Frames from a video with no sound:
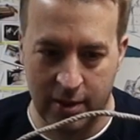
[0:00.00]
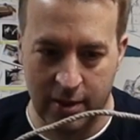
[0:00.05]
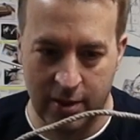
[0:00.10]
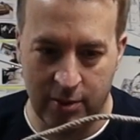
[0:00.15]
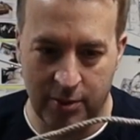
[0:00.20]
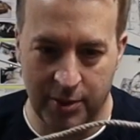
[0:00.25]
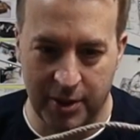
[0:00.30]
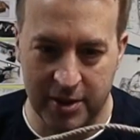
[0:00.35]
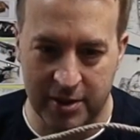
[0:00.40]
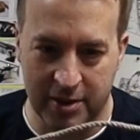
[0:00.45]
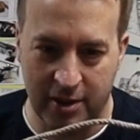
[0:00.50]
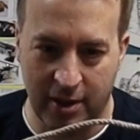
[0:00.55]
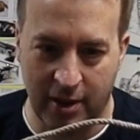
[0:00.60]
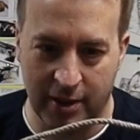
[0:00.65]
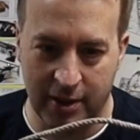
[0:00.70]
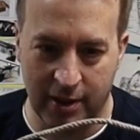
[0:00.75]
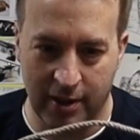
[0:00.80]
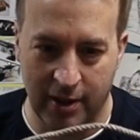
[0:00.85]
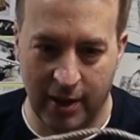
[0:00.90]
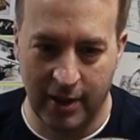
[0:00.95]
On this
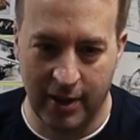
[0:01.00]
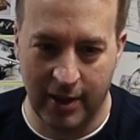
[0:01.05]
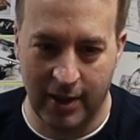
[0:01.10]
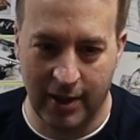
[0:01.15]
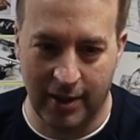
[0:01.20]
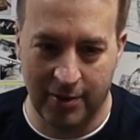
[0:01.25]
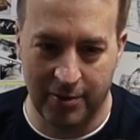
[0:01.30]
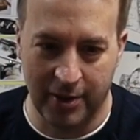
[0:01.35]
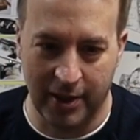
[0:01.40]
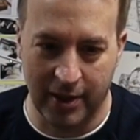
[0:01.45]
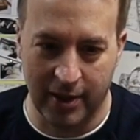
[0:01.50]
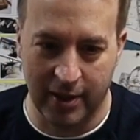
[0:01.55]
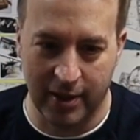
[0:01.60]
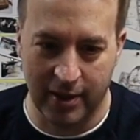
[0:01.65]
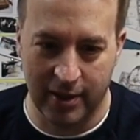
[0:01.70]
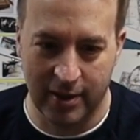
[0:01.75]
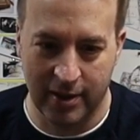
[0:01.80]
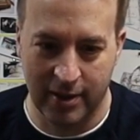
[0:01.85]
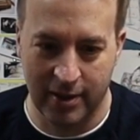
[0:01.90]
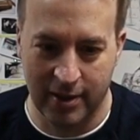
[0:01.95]
kind of like loving,
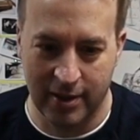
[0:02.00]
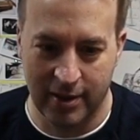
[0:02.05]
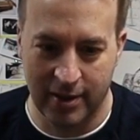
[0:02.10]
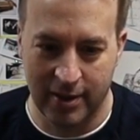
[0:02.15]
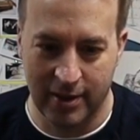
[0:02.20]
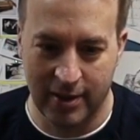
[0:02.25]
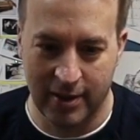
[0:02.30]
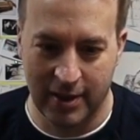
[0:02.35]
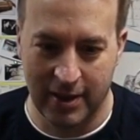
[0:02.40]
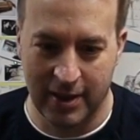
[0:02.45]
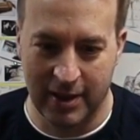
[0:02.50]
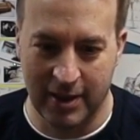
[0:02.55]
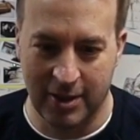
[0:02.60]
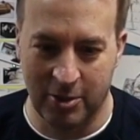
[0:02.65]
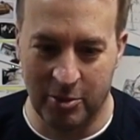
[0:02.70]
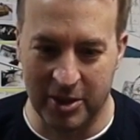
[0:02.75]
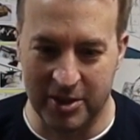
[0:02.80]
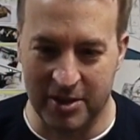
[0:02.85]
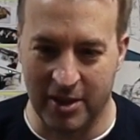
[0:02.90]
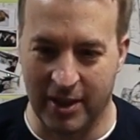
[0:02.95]

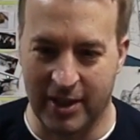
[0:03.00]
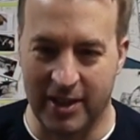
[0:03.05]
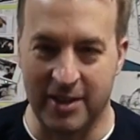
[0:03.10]
almost like